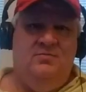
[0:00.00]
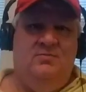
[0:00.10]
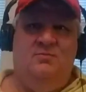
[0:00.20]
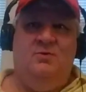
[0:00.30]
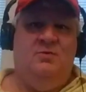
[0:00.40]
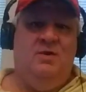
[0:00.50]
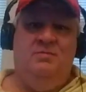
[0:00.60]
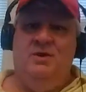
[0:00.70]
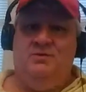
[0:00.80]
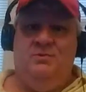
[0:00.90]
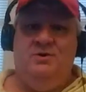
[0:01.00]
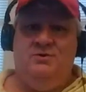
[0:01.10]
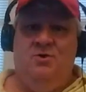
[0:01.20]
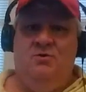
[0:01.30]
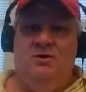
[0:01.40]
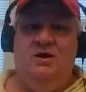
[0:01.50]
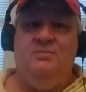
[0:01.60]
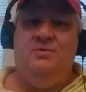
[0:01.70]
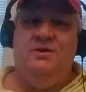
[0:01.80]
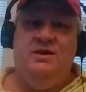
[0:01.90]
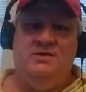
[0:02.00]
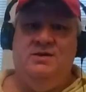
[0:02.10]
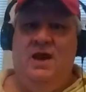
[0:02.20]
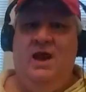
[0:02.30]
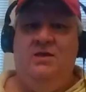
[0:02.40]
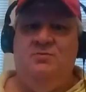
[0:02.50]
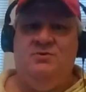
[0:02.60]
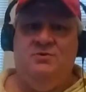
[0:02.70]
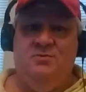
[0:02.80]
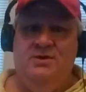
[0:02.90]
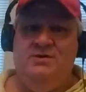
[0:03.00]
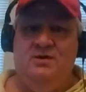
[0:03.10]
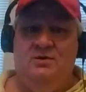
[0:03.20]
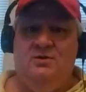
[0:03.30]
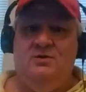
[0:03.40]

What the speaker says: one of my best friends growing up, his dad was a reseller